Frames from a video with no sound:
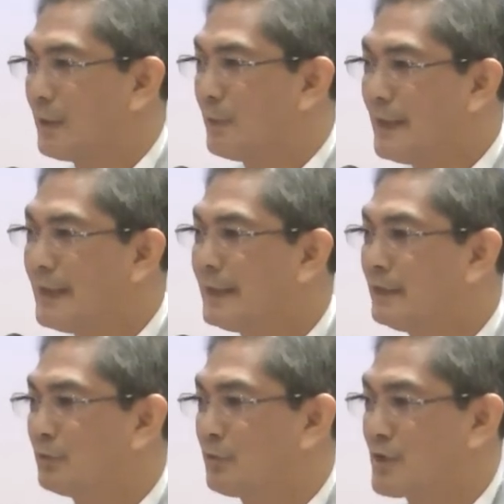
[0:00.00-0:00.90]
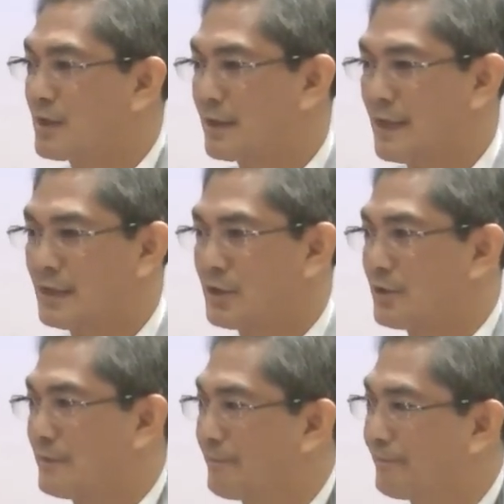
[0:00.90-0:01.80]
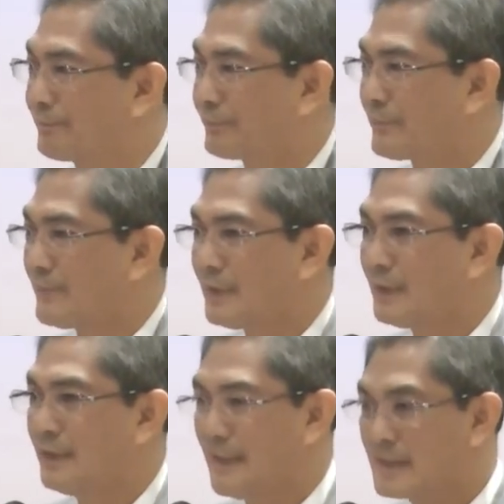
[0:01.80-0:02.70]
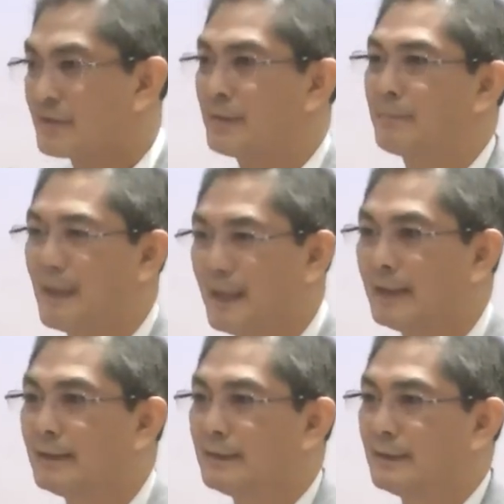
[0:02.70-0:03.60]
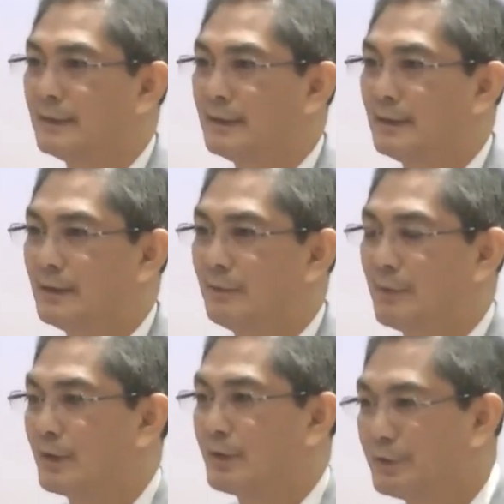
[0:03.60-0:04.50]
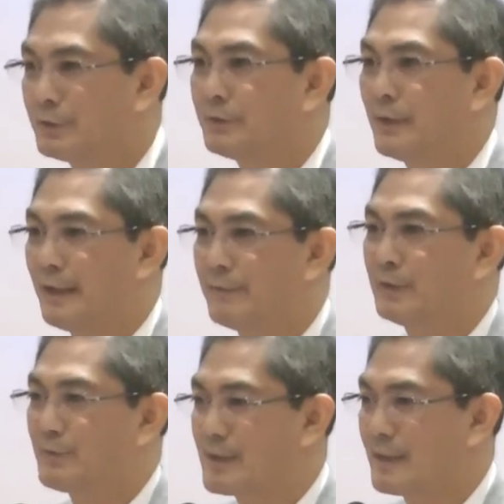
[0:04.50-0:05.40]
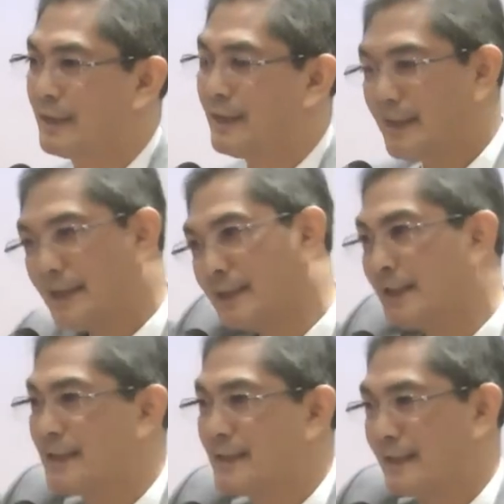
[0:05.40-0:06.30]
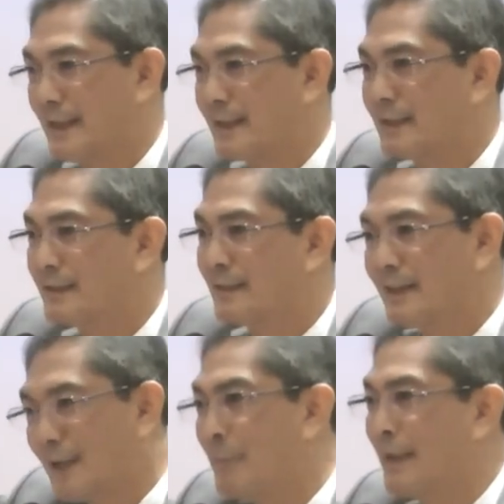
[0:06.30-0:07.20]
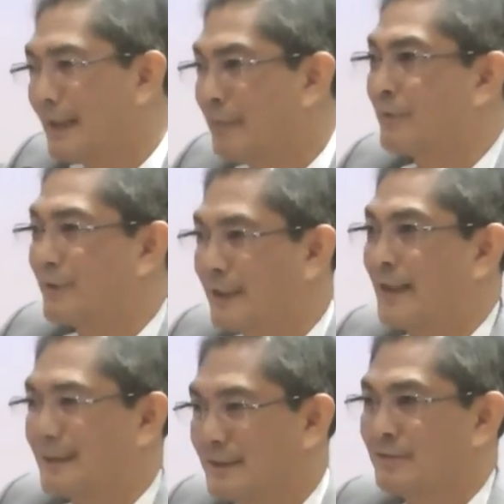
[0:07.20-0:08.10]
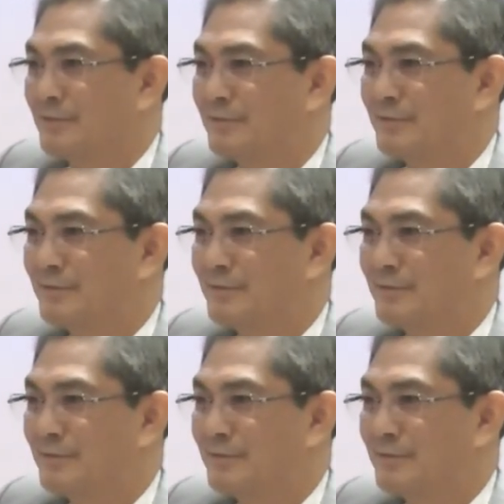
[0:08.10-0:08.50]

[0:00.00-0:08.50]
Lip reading: they are willing to stretch the extra mile without you having to say, here is a carrot, come and get for a carrot.